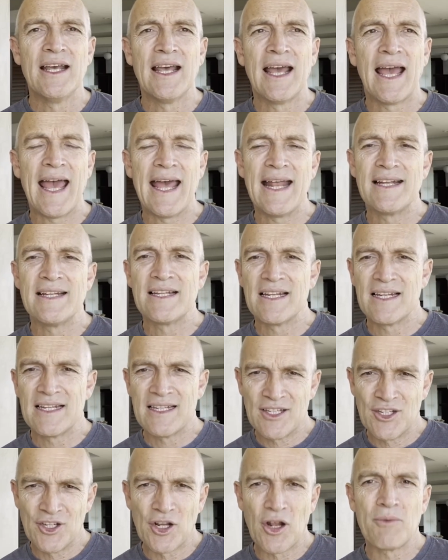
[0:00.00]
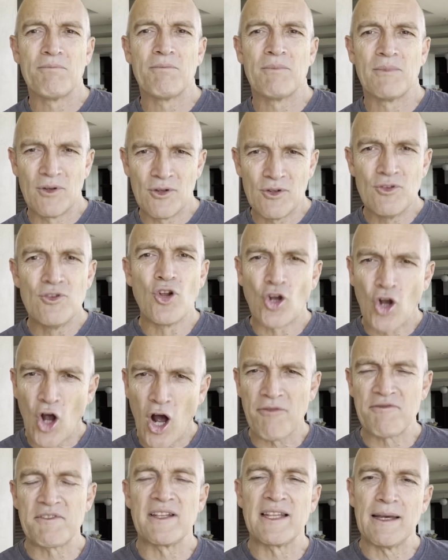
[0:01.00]
And, you know, look
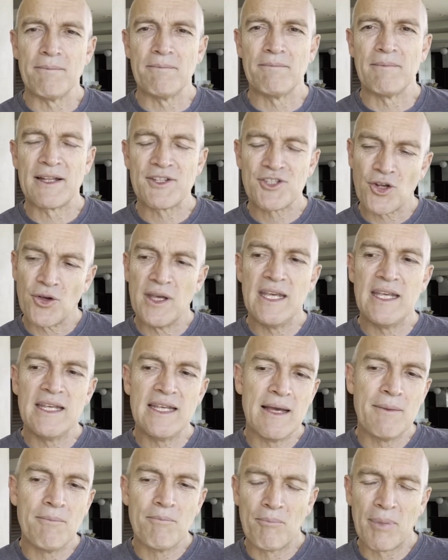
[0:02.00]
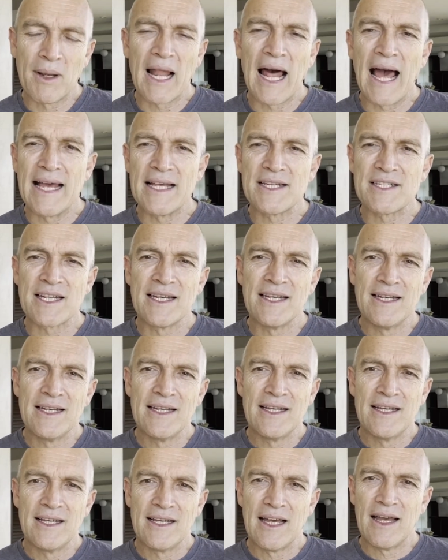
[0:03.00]
after them. And so he implies,
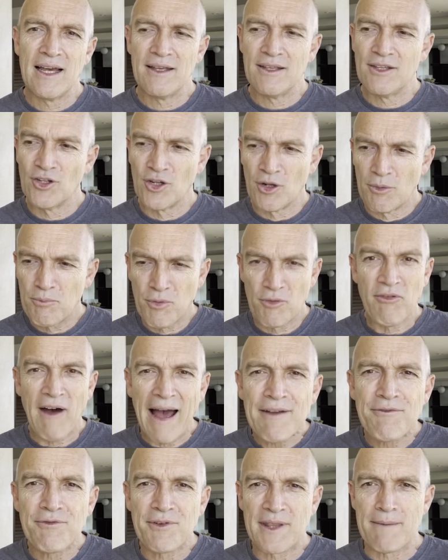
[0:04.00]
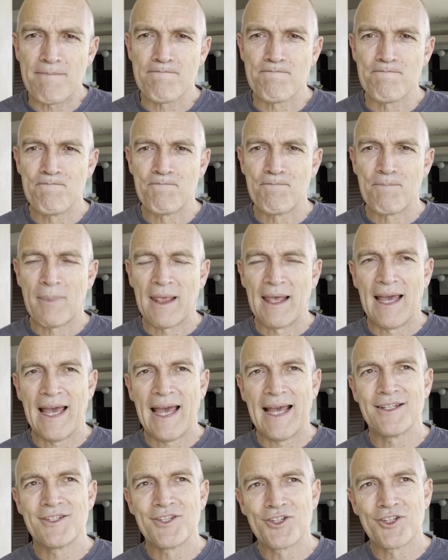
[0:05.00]
you know, provide for them.
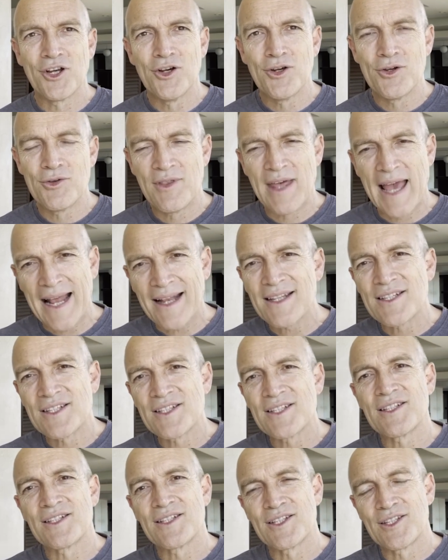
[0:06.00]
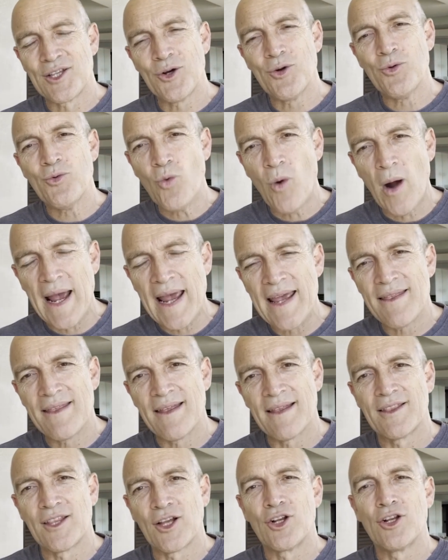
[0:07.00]
And so that's the way
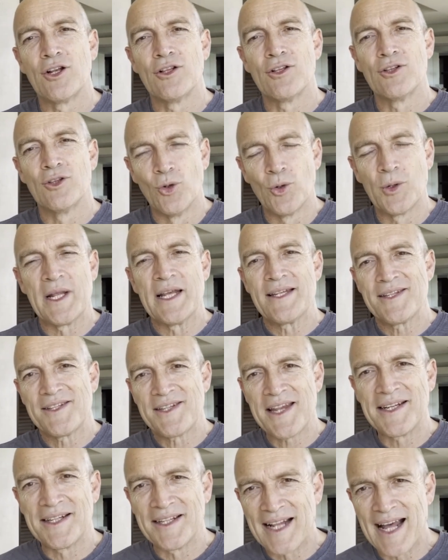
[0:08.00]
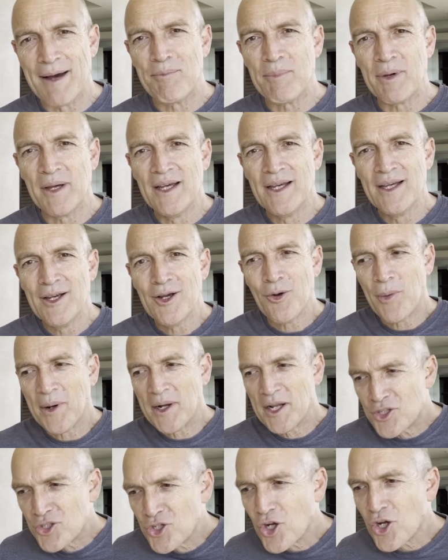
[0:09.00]
that the Lord has set it up. When
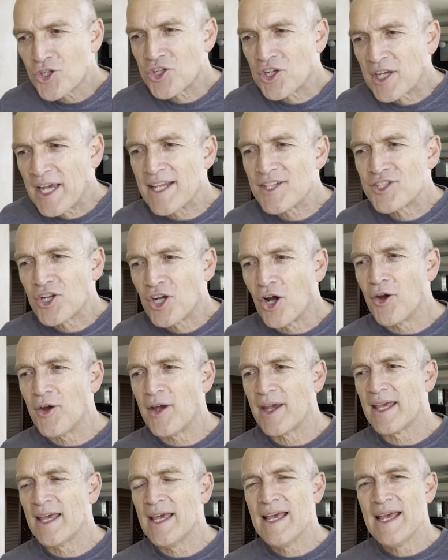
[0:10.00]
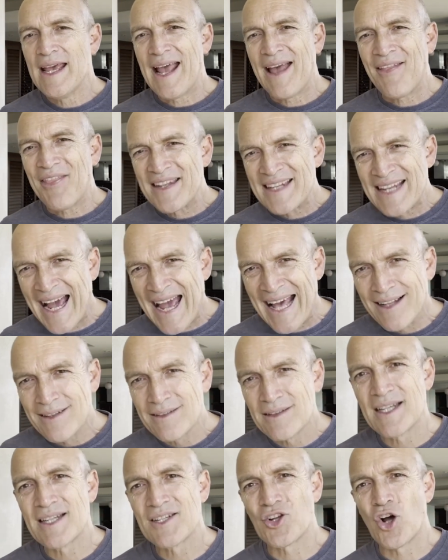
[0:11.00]
a church gets going and the
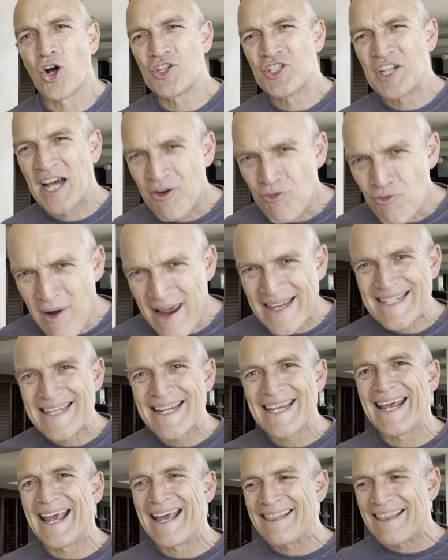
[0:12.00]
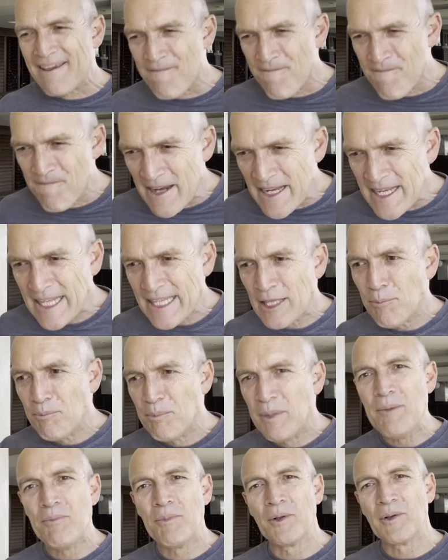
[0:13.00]
elders are directing and they're feeding the
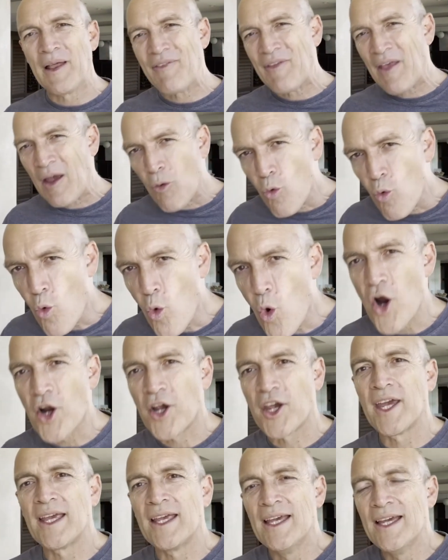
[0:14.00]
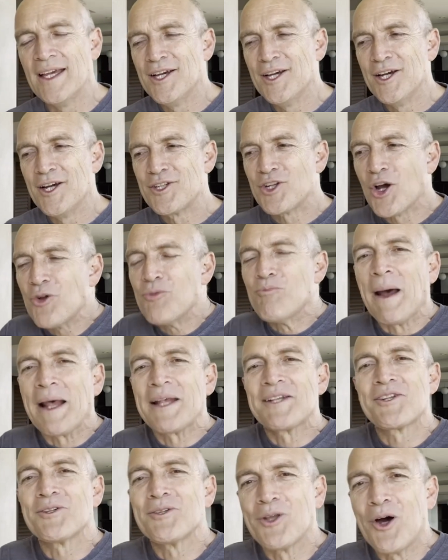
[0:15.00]
people and they're working, don't
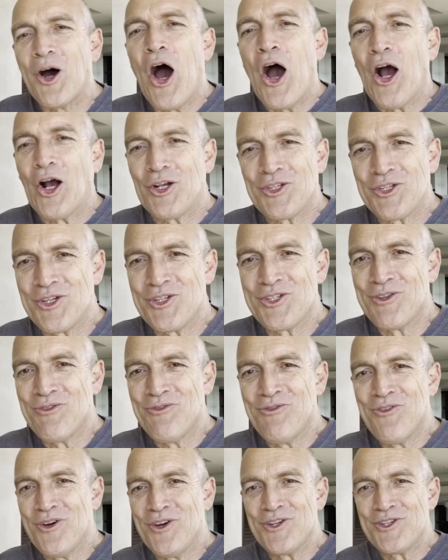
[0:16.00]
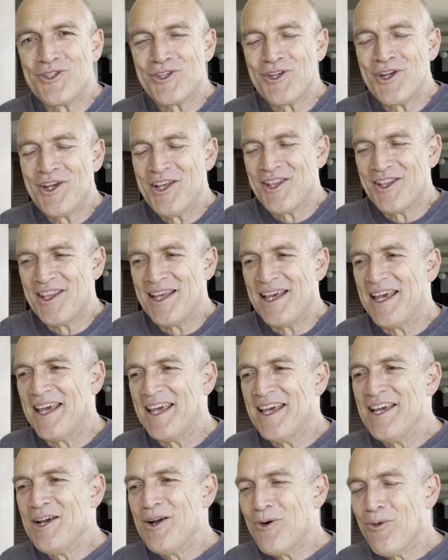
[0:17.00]
muzzle the ox, is the verse there,
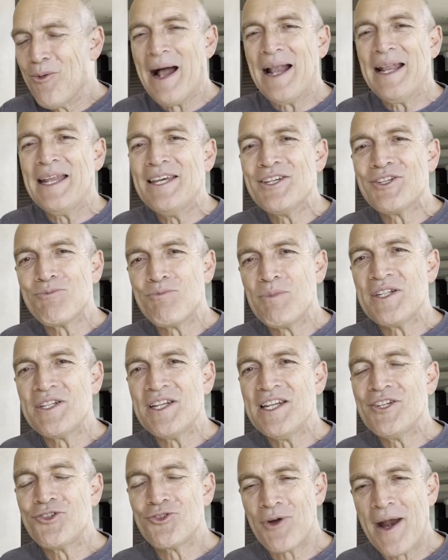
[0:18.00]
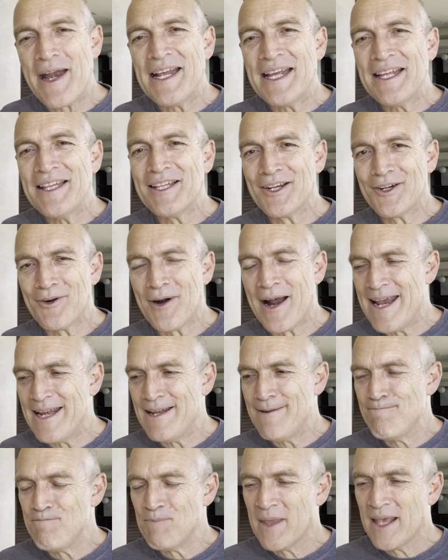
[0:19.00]
while he is busy treading the
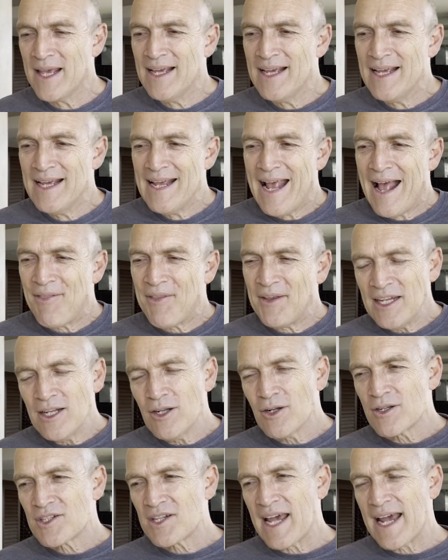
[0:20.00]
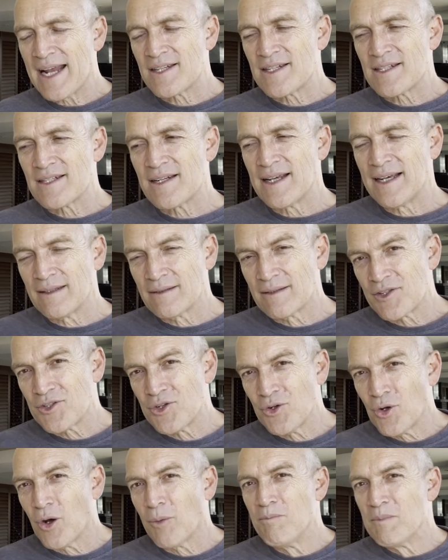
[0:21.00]
grain. And then he looks at elders
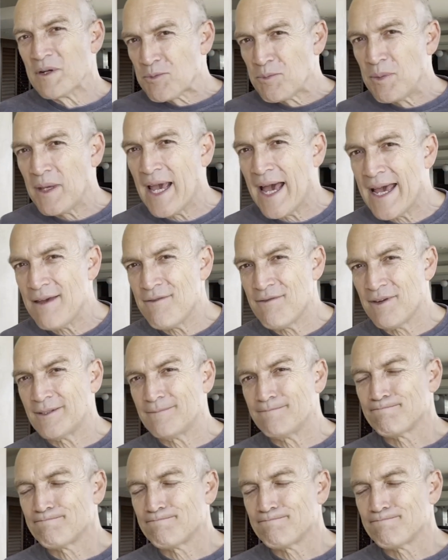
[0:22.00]
who are misbehaving.